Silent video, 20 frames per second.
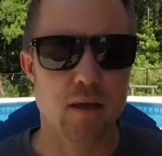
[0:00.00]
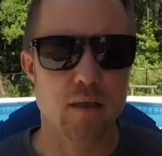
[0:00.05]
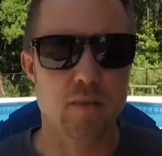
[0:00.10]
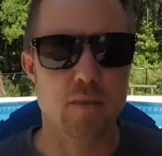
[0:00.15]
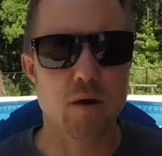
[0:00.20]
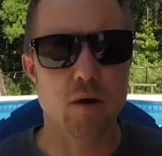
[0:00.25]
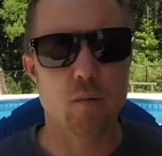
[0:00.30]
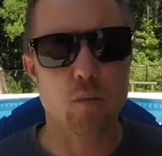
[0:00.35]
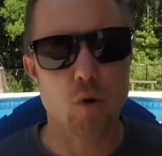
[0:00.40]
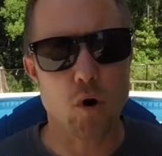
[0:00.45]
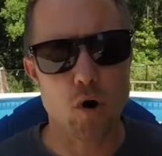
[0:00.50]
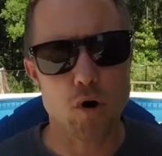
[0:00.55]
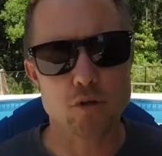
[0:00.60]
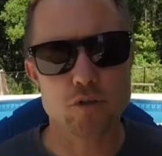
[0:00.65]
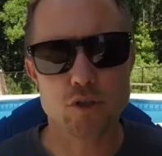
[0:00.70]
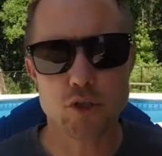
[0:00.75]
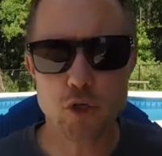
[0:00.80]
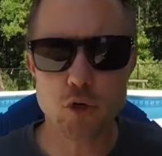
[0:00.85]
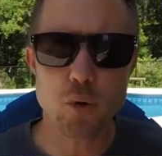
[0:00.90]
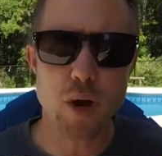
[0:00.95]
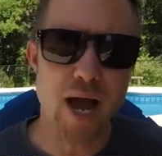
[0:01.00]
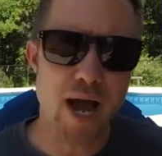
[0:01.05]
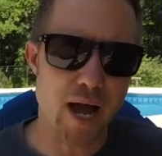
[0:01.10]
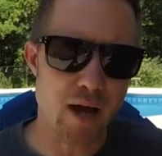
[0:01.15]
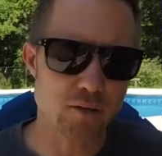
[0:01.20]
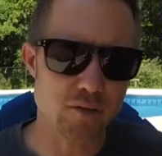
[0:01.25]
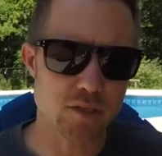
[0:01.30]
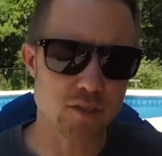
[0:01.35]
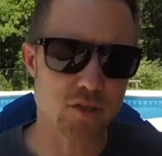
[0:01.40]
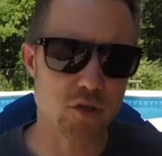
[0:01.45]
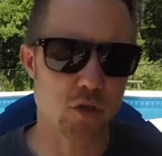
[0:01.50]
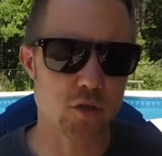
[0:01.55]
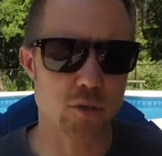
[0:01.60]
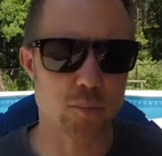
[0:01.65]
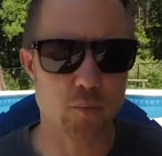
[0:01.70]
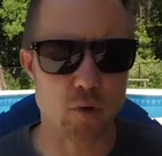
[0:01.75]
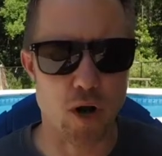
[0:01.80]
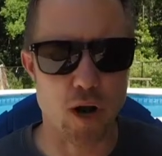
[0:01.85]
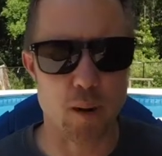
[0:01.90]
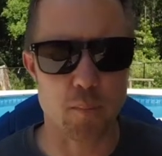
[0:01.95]
There were two houses on the
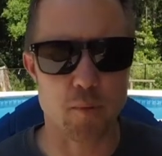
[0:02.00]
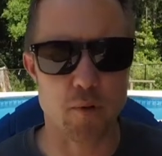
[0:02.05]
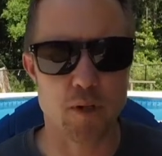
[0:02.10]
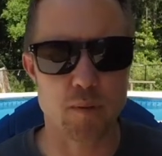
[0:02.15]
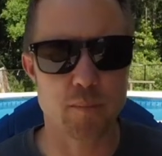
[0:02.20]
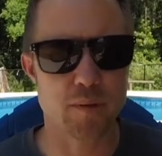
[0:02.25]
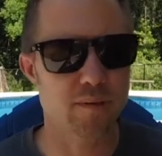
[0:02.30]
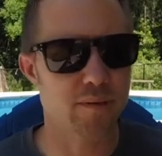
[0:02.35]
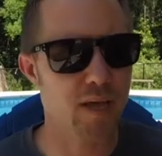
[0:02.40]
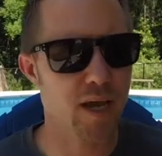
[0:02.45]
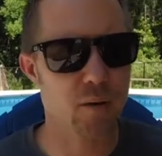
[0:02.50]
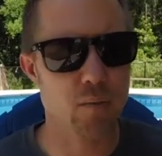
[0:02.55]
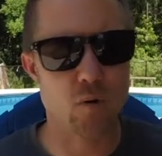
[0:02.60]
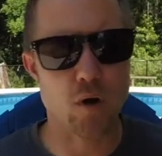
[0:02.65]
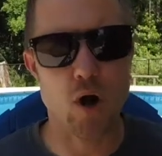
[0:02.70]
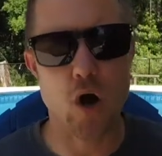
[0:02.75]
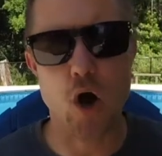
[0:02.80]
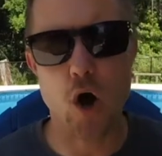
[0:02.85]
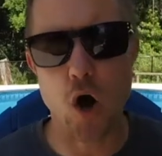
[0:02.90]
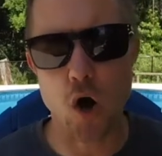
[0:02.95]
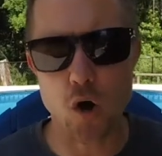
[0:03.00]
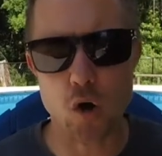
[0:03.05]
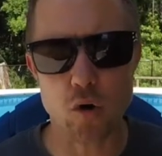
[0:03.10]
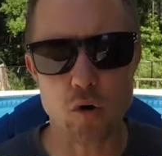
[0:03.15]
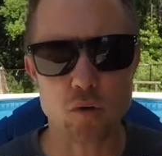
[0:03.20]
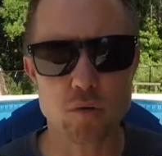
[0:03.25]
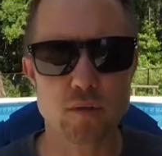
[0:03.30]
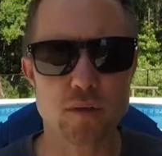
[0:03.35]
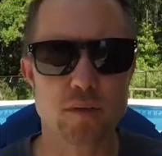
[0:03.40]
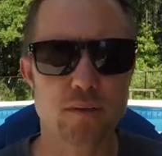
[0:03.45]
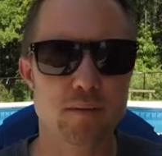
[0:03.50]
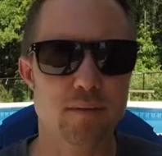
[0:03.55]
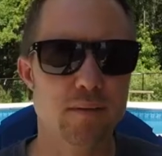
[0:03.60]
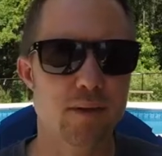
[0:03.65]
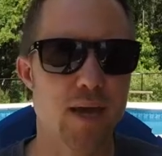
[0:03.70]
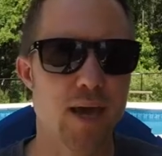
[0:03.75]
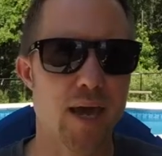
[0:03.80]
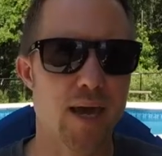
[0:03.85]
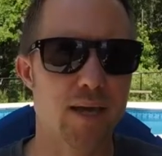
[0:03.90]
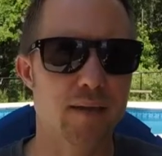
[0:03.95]
property, but they were old
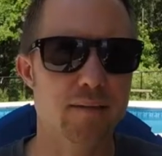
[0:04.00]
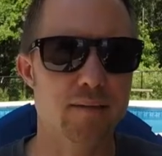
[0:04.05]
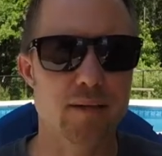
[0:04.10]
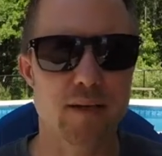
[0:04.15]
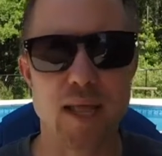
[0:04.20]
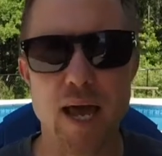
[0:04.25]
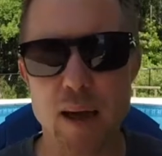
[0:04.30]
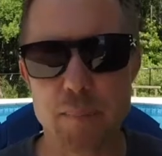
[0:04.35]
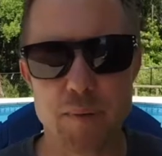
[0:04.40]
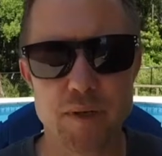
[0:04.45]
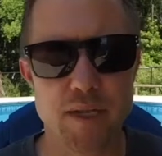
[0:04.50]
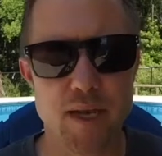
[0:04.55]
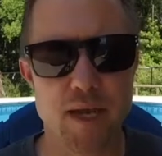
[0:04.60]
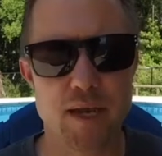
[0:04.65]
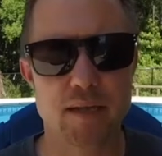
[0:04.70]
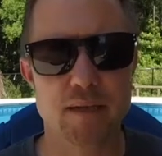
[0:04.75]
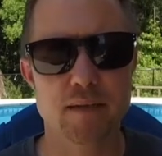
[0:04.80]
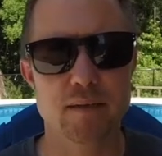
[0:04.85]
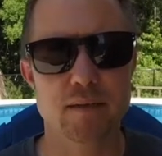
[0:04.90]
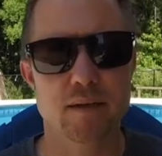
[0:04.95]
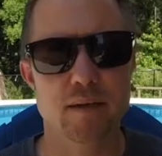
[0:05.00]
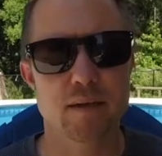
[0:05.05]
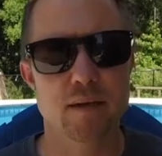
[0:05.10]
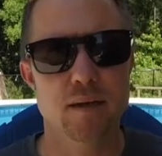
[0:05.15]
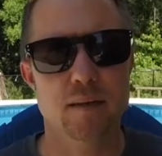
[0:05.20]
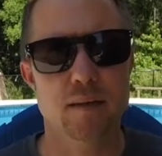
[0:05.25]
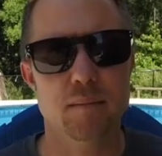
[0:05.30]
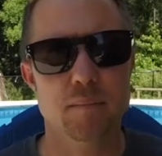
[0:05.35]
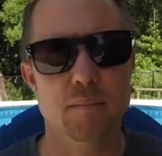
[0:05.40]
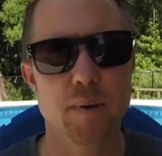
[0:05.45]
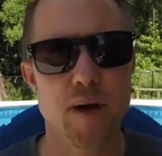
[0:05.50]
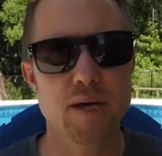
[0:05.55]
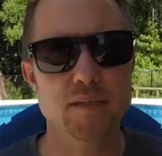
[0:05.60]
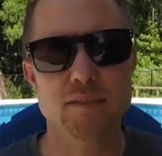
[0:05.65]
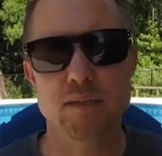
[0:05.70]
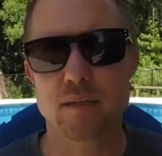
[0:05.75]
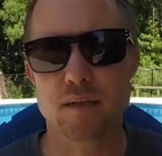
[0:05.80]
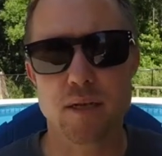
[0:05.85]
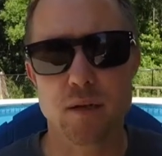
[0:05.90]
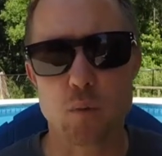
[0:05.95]
and dilapidated,
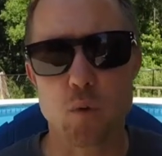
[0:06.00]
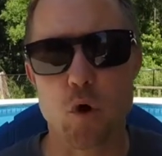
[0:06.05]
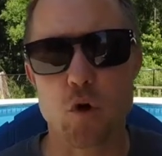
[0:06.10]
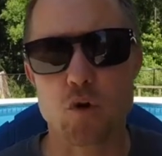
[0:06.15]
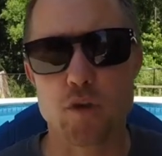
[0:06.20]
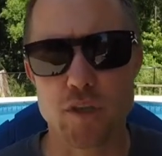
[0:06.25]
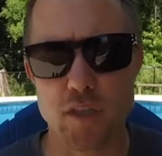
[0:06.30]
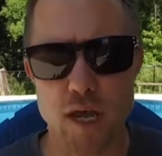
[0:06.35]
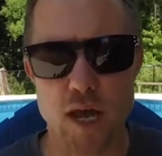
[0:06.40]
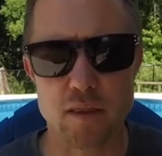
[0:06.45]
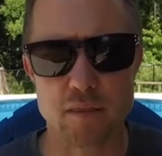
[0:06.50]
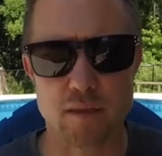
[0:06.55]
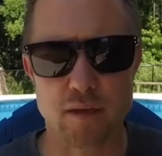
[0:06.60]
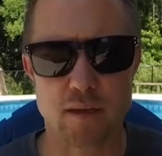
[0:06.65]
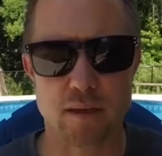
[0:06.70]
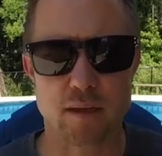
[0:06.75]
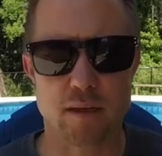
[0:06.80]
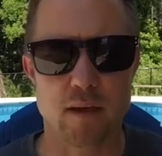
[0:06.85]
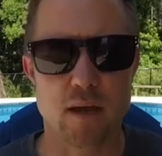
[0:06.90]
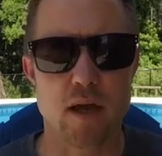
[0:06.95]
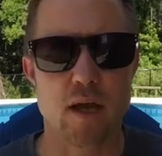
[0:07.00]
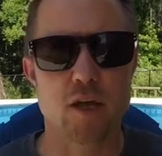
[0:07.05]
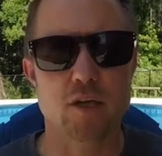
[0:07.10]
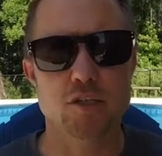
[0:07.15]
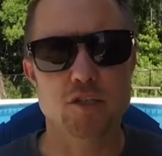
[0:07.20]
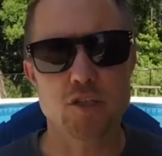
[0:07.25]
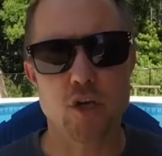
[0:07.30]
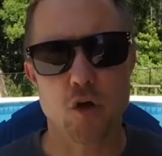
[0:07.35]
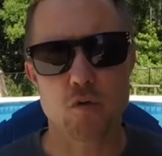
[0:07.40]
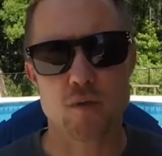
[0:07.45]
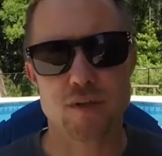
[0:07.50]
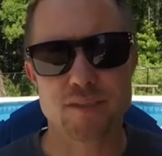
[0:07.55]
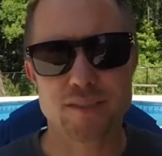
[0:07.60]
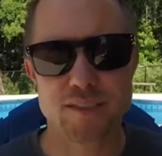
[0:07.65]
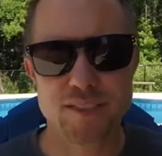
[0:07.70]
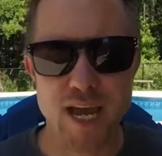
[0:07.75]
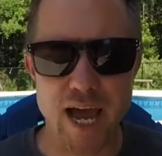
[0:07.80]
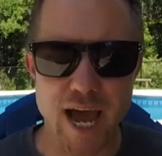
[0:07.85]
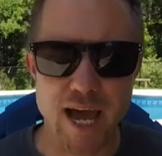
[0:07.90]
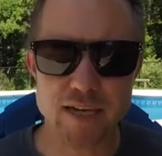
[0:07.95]
basically worth nothing so the
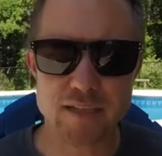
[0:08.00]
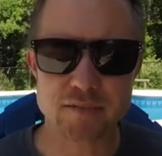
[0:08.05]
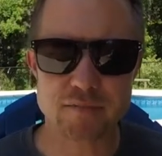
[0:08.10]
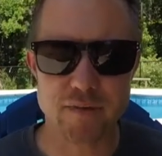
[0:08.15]
tax